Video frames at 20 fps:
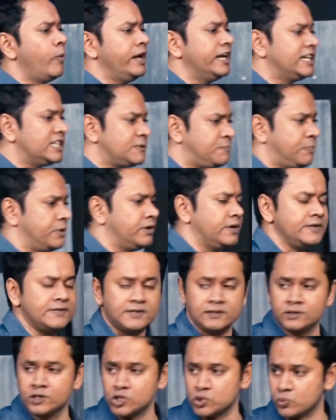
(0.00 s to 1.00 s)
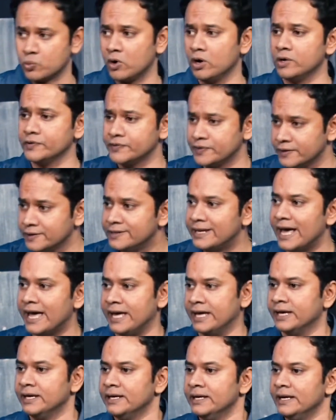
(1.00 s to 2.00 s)
we experience in this world
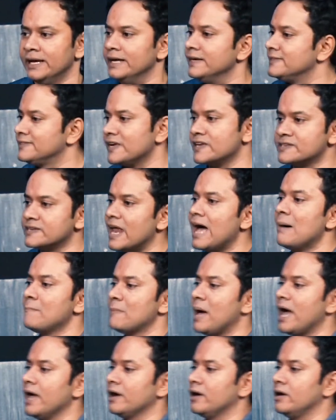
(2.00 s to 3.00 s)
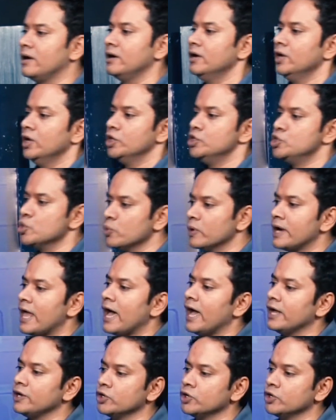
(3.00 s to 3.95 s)
today, it does not matter. You and I